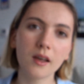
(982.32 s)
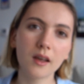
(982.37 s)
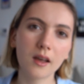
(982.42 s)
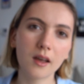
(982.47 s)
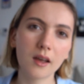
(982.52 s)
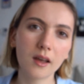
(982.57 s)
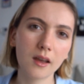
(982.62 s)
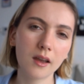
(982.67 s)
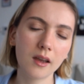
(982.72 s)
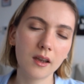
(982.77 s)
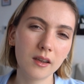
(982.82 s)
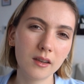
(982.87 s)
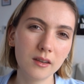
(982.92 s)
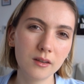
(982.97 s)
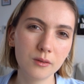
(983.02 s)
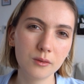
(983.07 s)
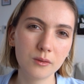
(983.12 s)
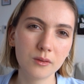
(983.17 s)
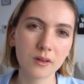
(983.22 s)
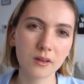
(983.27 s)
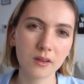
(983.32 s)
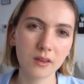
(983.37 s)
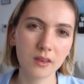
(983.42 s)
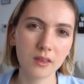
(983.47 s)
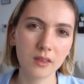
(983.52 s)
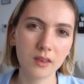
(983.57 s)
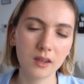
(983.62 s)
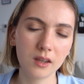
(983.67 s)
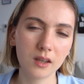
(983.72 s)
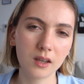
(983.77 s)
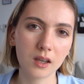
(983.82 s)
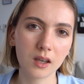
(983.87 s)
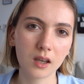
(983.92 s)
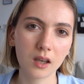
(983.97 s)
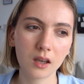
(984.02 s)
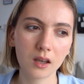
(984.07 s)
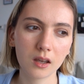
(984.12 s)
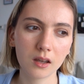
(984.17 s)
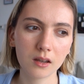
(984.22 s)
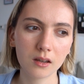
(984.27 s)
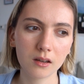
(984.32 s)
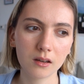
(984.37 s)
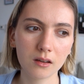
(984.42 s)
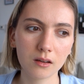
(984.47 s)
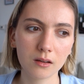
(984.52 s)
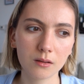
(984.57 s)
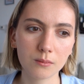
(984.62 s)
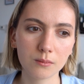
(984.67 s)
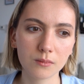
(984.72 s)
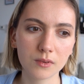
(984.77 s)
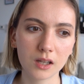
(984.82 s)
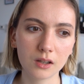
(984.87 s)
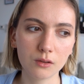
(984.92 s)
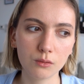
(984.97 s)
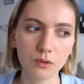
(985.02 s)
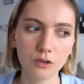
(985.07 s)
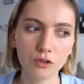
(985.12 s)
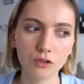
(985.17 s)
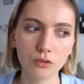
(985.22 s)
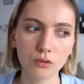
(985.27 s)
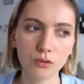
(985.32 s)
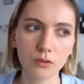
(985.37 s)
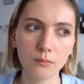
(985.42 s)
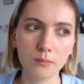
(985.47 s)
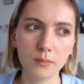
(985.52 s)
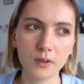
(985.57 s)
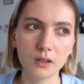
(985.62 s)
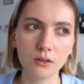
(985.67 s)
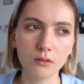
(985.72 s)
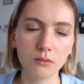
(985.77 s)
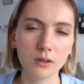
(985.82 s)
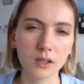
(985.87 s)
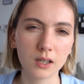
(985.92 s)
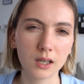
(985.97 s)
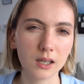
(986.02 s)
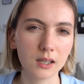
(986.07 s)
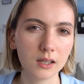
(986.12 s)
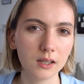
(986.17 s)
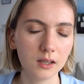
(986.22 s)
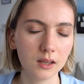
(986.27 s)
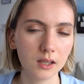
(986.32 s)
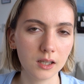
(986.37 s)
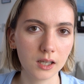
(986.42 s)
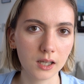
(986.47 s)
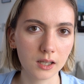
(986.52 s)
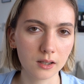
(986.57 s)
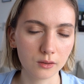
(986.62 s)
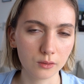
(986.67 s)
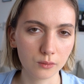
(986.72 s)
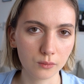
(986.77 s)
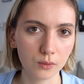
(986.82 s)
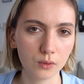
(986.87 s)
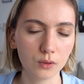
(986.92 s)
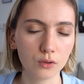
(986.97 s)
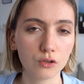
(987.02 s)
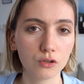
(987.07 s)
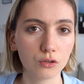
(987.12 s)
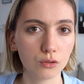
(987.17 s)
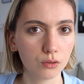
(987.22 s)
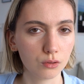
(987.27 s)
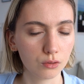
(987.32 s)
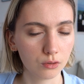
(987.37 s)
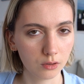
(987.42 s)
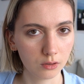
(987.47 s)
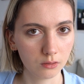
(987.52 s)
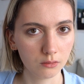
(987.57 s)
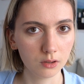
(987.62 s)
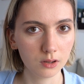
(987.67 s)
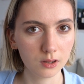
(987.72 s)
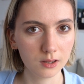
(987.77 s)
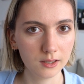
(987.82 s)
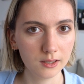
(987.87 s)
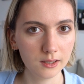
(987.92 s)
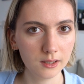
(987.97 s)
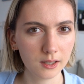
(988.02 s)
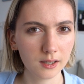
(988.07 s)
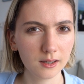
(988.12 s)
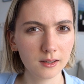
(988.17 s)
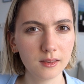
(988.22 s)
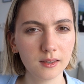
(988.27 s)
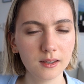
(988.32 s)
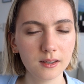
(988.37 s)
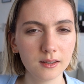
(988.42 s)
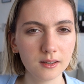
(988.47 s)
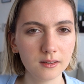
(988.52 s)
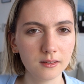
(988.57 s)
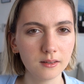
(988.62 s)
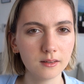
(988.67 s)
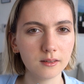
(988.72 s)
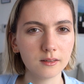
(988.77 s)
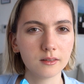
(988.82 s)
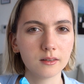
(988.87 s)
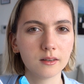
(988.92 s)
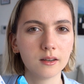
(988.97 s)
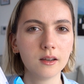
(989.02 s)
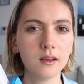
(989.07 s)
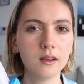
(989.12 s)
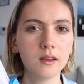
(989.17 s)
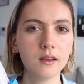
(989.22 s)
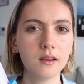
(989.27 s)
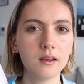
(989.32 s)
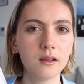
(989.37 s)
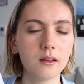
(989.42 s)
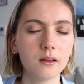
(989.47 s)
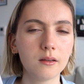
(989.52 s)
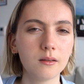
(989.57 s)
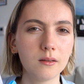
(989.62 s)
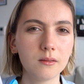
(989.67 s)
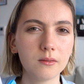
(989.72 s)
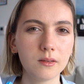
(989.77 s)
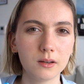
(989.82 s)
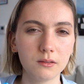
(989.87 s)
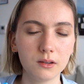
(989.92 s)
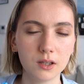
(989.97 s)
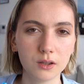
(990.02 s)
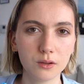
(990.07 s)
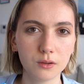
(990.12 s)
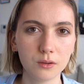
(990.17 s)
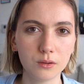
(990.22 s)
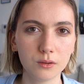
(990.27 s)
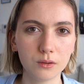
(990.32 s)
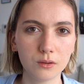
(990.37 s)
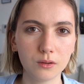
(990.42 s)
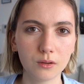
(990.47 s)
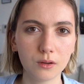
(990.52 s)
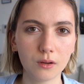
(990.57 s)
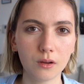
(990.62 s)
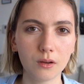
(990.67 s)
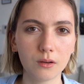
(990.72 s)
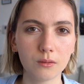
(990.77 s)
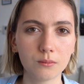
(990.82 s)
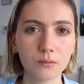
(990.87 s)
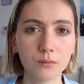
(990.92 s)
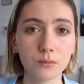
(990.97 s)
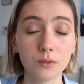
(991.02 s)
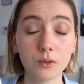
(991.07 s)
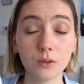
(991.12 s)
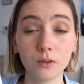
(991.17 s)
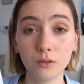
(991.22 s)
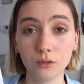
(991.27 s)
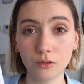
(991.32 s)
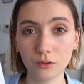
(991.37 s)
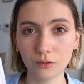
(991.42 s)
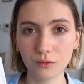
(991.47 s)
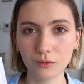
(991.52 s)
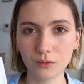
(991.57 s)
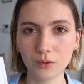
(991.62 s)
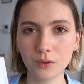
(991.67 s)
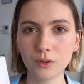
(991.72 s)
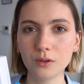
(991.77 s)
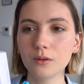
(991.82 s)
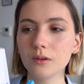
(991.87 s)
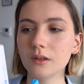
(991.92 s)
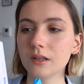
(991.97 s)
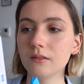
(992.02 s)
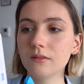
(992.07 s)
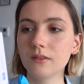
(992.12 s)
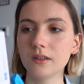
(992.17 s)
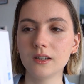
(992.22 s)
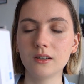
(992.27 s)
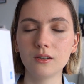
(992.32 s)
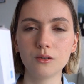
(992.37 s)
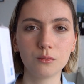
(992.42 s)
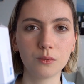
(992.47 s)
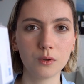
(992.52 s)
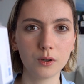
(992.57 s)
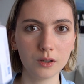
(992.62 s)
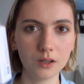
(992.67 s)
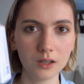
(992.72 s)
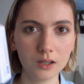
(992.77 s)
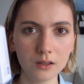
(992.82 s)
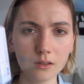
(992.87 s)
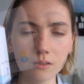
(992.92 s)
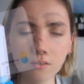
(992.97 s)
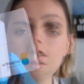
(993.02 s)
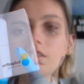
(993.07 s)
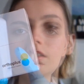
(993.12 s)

I do not think that we should be doing anything else for your jaw currently. I think this is a very good solution for you if it is working.